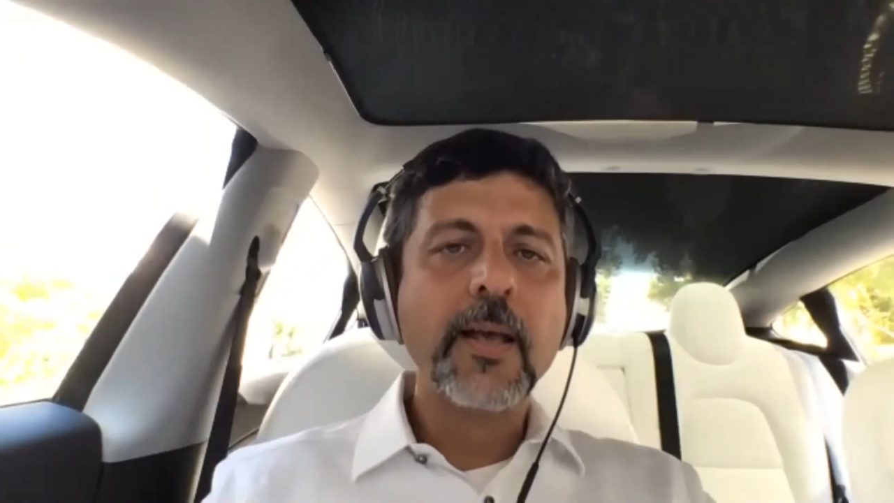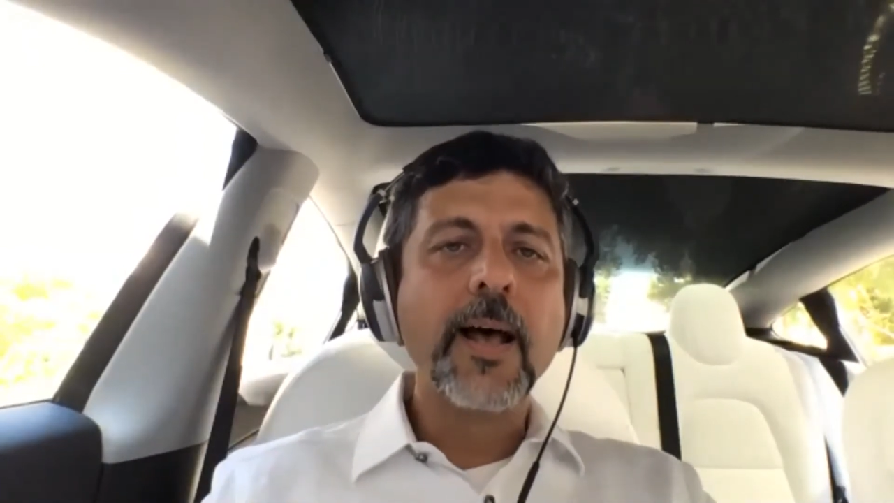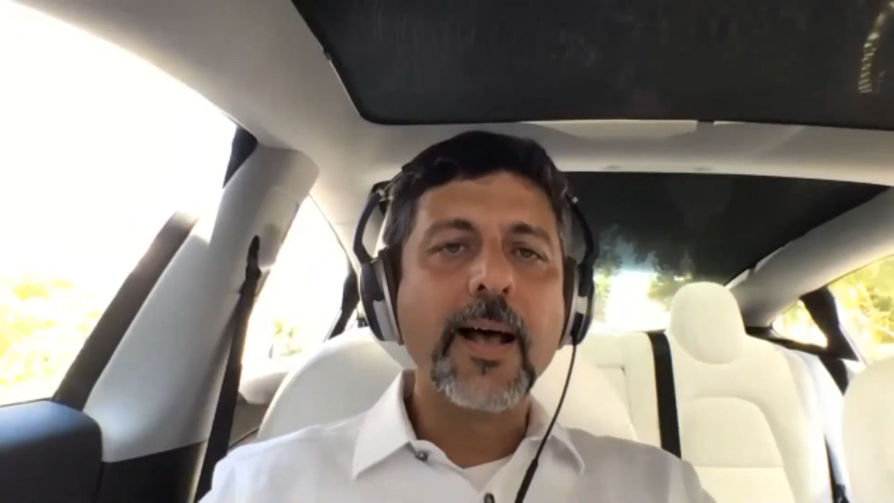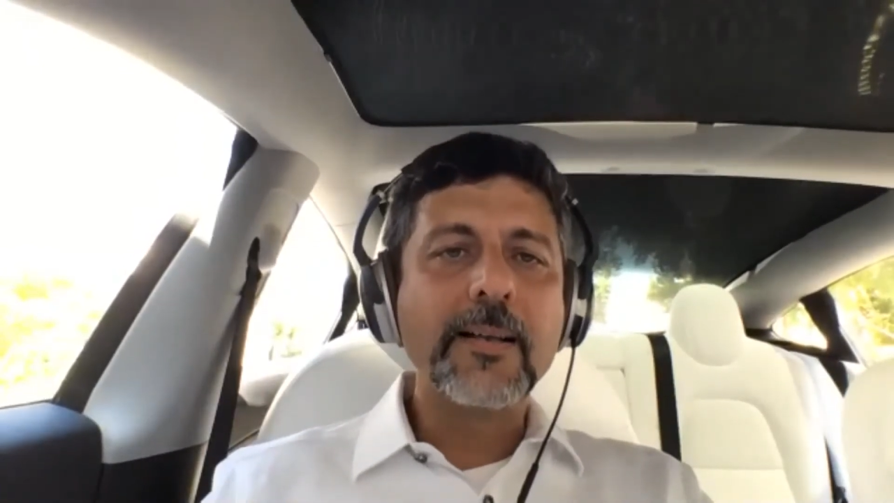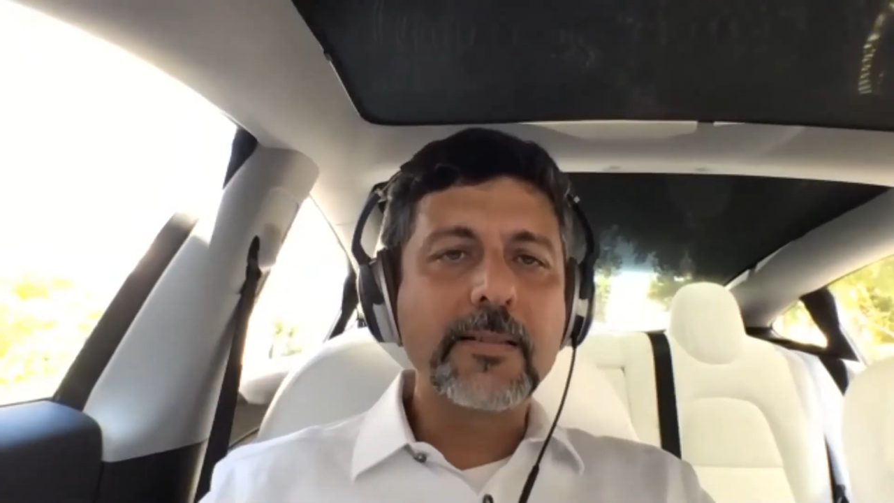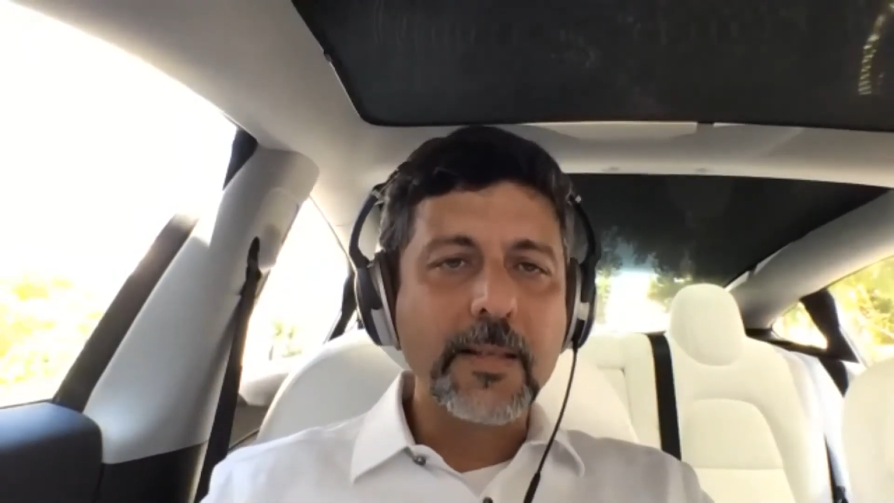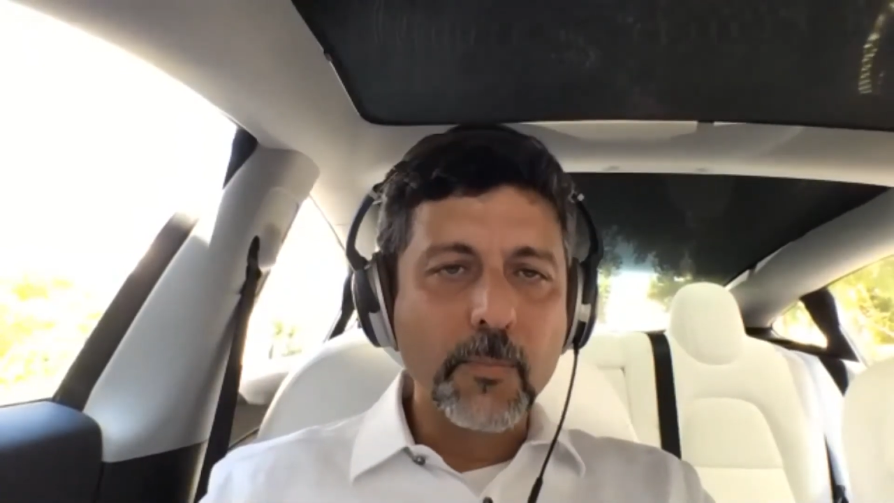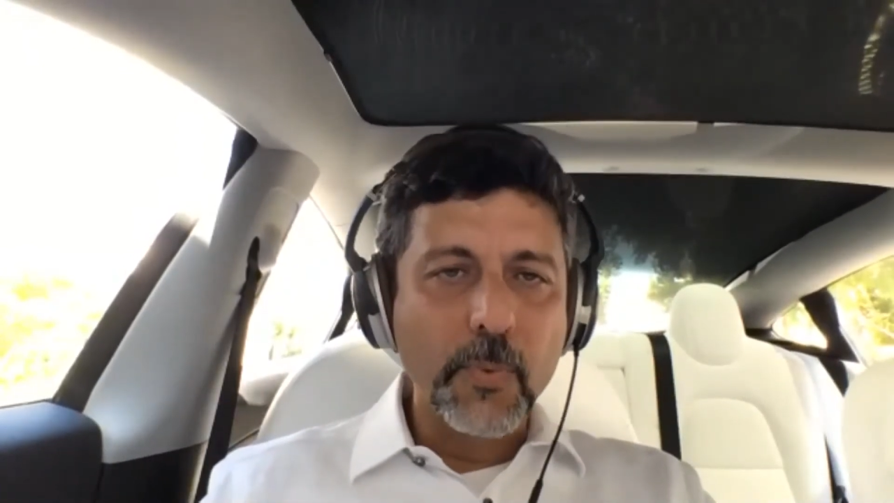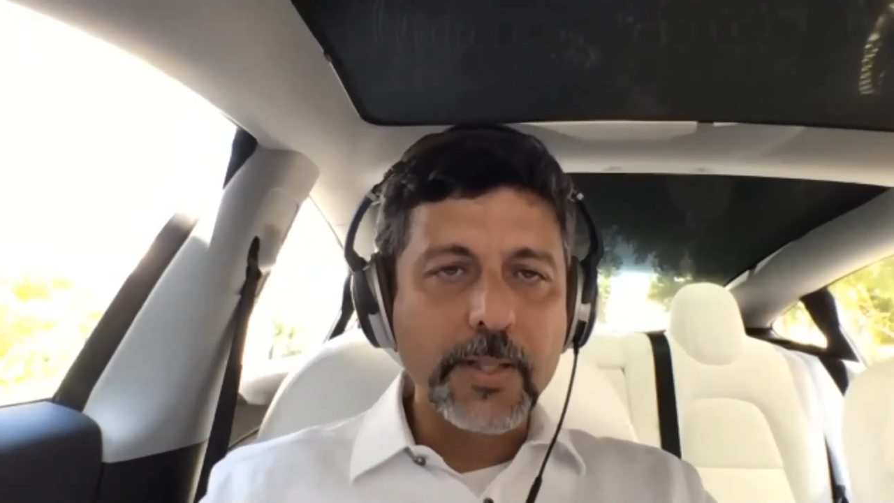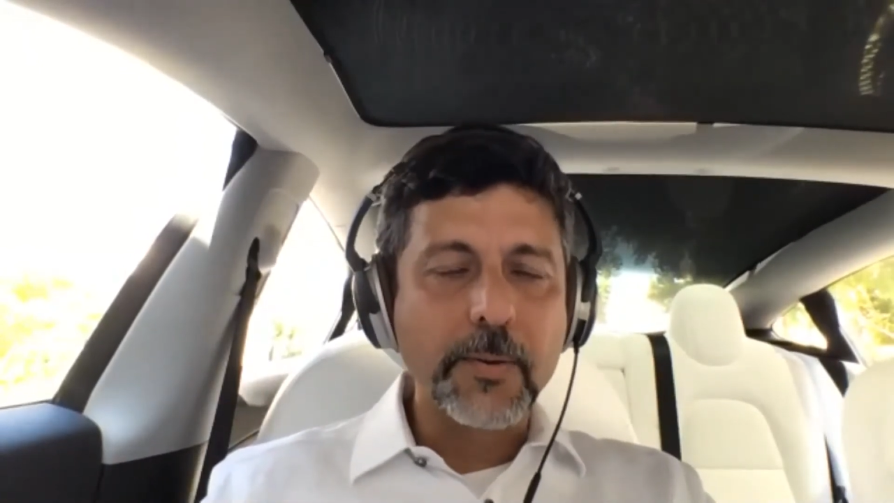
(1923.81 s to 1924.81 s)
ask him
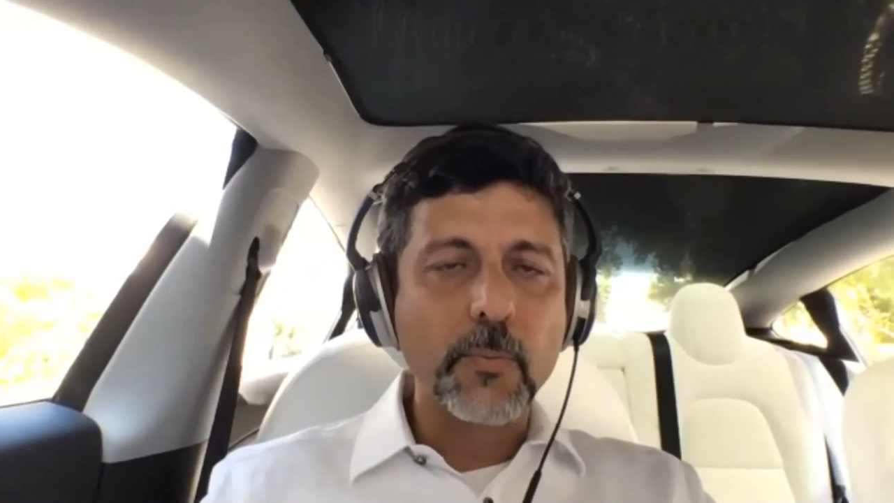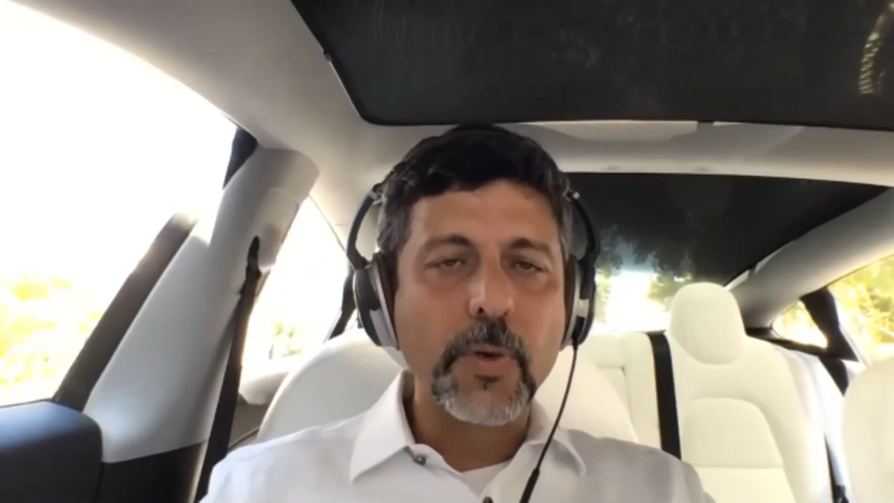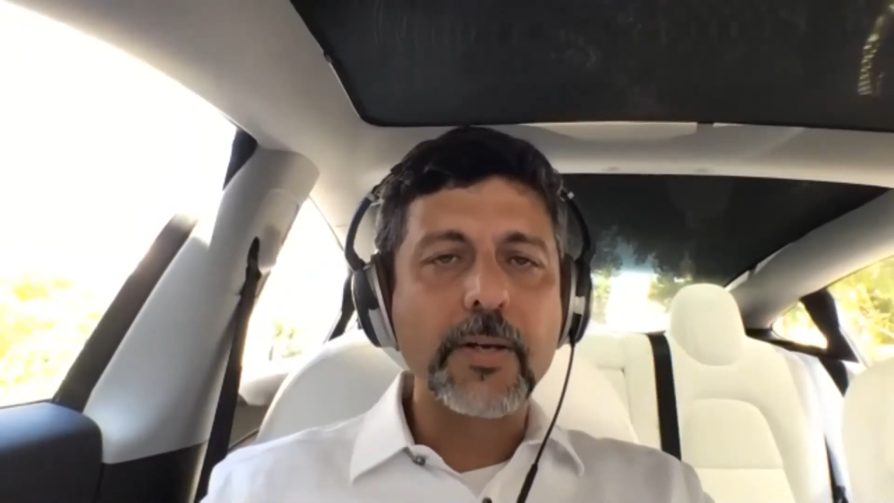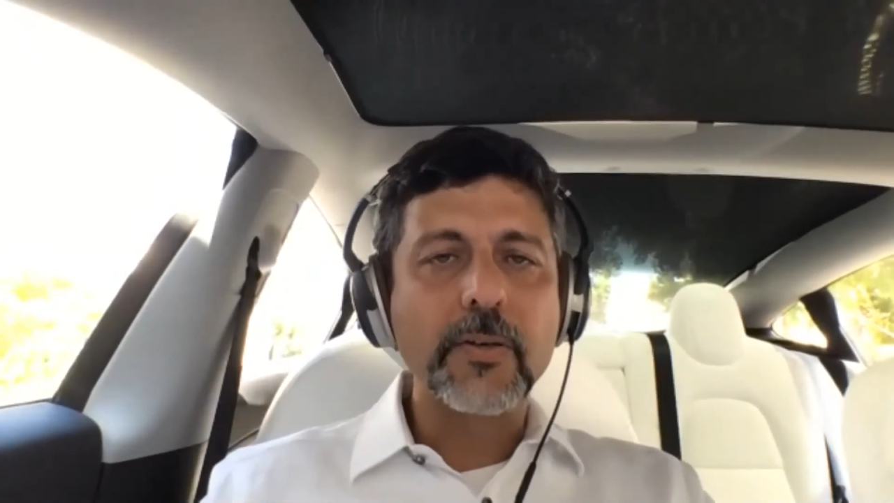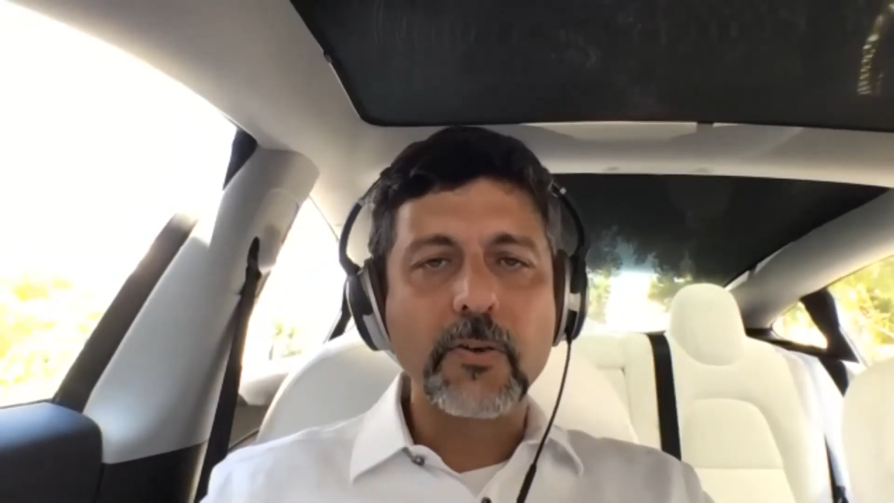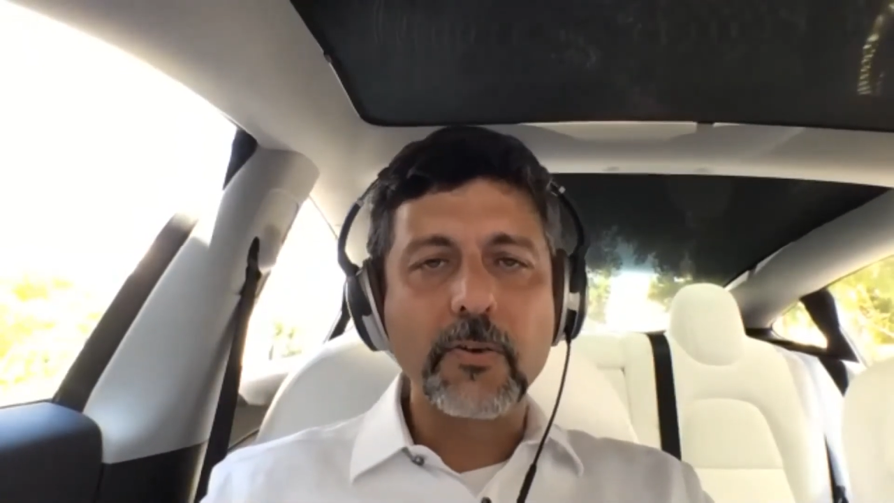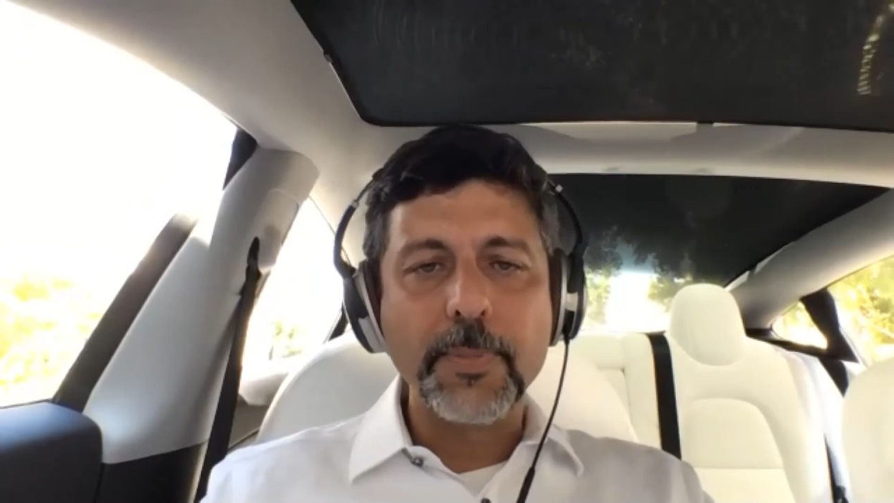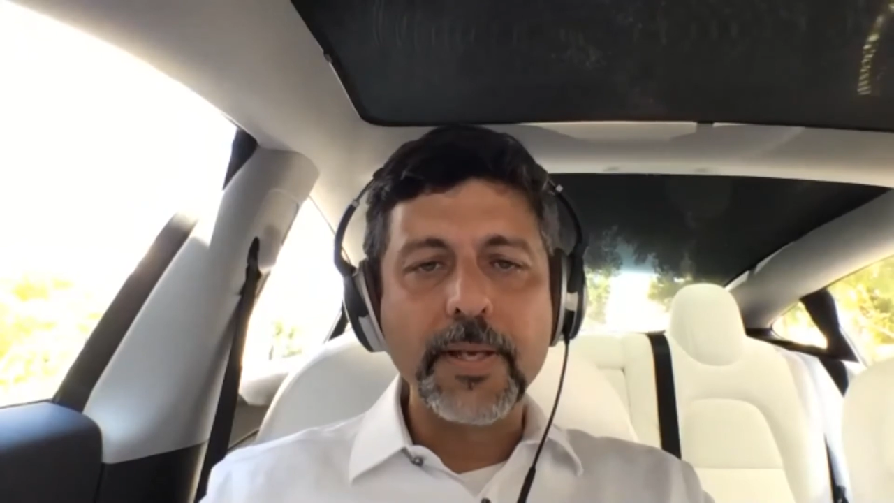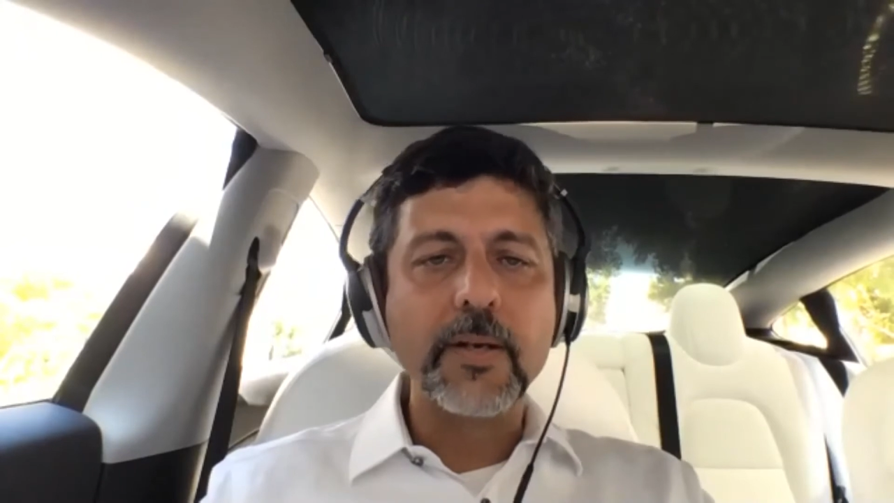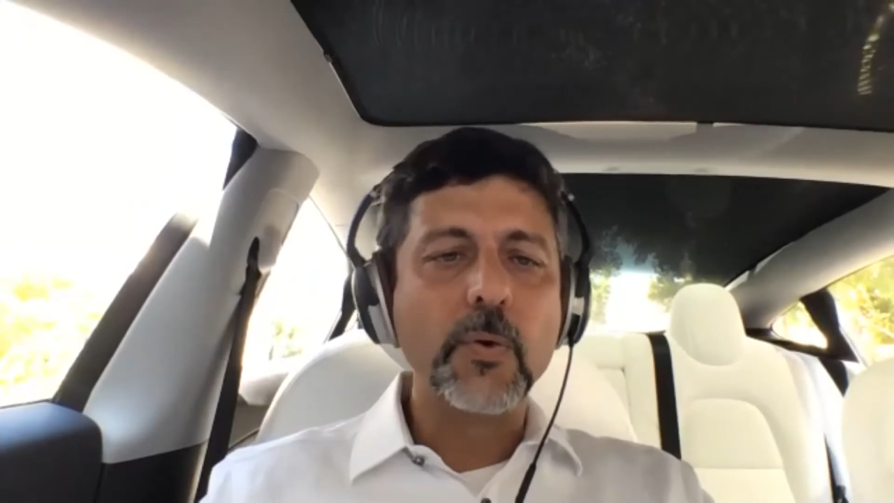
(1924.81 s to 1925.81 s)
where you have been,